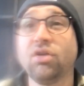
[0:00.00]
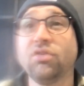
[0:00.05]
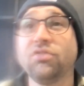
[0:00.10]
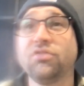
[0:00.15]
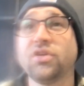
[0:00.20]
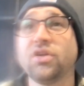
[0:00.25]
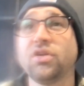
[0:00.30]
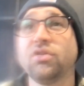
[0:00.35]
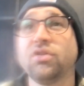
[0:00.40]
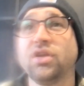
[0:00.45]

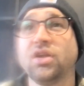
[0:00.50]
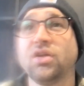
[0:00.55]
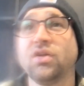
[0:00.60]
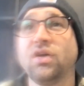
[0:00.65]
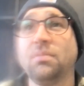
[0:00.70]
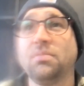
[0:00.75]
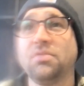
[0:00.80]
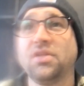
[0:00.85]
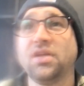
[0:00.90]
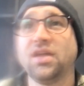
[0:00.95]
also,
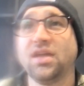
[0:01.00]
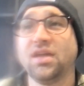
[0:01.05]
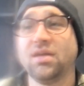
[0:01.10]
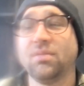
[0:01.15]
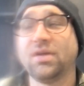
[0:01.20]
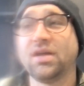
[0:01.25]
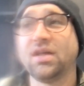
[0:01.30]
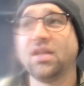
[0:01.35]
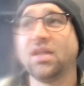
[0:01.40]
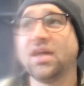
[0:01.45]
I'm thinking
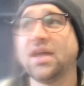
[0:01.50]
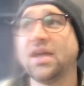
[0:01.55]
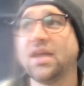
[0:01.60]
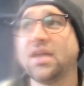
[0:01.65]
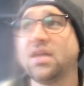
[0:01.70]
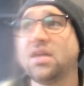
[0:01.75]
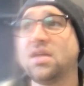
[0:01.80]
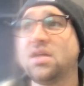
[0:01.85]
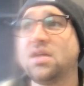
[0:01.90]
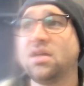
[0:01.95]
about
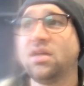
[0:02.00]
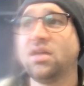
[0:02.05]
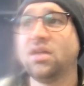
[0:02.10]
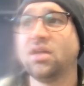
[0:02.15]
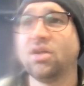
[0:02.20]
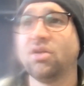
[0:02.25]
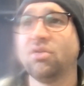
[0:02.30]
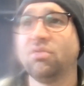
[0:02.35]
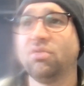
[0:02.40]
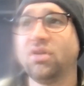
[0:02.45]
like,
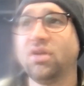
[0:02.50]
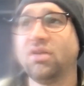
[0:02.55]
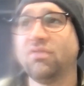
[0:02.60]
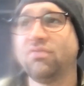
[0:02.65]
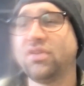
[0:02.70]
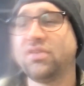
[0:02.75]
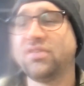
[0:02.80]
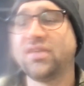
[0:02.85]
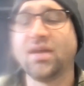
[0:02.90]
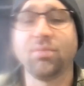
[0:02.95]

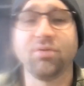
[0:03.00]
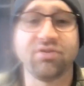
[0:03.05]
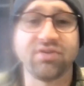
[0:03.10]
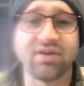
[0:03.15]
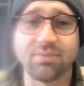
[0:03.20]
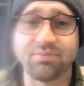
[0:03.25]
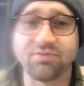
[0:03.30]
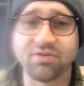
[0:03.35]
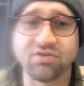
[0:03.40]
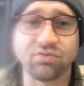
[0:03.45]
if the
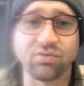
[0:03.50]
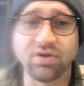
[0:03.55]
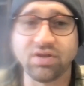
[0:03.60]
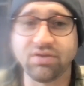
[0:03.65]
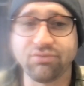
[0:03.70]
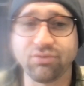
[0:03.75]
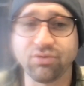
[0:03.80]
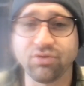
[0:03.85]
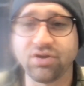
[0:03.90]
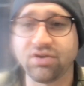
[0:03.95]
tabletop's a
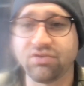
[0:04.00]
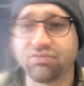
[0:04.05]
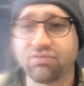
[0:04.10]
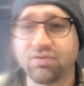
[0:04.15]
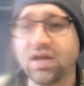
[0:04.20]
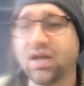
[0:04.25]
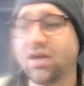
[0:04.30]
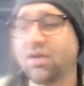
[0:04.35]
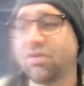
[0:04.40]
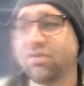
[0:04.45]
24-inch
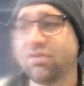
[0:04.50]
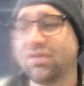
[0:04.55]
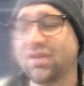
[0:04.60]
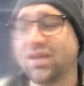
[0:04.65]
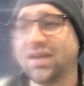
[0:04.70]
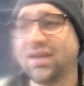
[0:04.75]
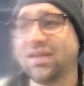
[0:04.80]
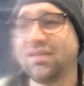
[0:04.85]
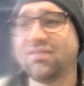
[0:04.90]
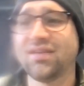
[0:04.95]
round,
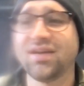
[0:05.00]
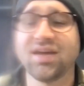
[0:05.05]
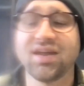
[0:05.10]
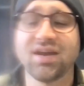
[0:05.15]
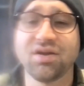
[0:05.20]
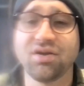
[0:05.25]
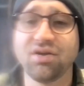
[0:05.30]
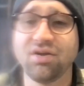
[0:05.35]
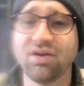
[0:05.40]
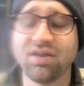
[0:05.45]
like it's not
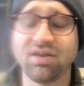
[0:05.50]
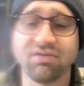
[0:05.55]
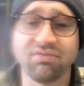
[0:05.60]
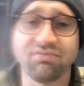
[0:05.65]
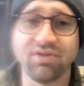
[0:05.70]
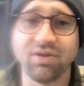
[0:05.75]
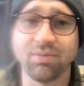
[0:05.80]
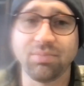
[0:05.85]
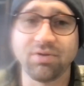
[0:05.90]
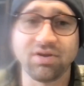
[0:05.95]
going to hurt it to
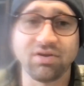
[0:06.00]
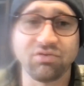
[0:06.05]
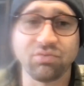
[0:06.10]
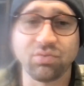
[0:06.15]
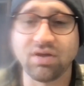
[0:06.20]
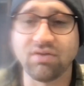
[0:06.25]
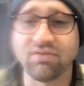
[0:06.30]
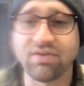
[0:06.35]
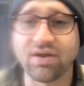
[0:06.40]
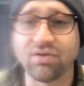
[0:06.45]
flip it at
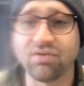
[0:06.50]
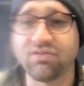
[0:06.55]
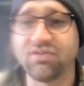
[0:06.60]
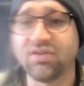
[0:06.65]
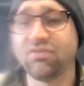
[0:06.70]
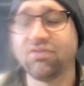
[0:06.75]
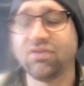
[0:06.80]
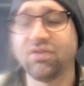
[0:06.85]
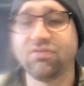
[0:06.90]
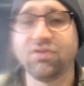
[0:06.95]
12
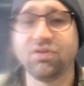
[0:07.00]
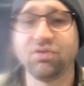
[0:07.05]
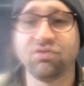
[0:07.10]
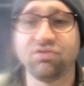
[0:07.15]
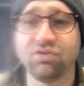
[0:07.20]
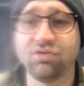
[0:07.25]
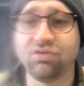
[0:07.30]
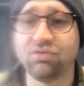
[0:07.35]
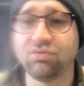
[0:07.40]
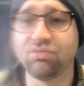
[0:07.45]
hours, even if you
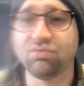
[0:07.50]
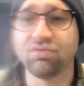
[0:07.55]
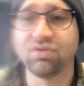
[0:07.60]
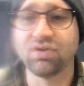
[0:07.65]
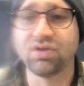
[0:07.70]
do,